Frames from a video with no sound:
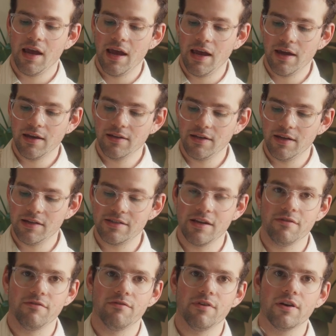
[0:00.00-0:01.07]
and it is a
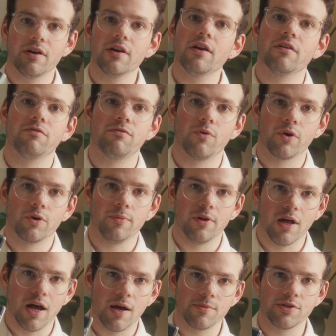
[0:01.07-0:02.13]
very affordable
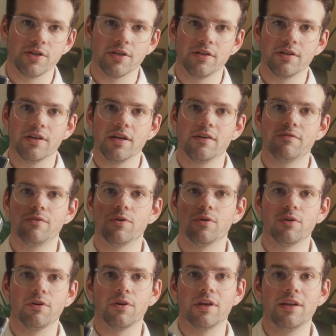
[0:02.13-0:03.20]
option if you're
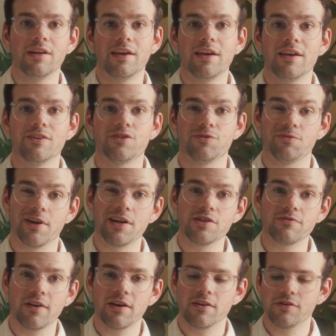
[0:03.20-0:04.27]
looking to get into
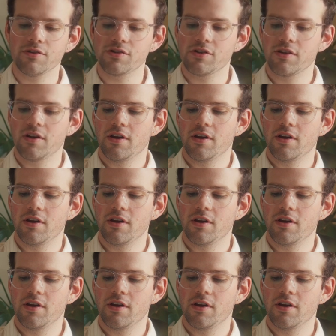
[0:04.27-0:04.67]
rangefinders.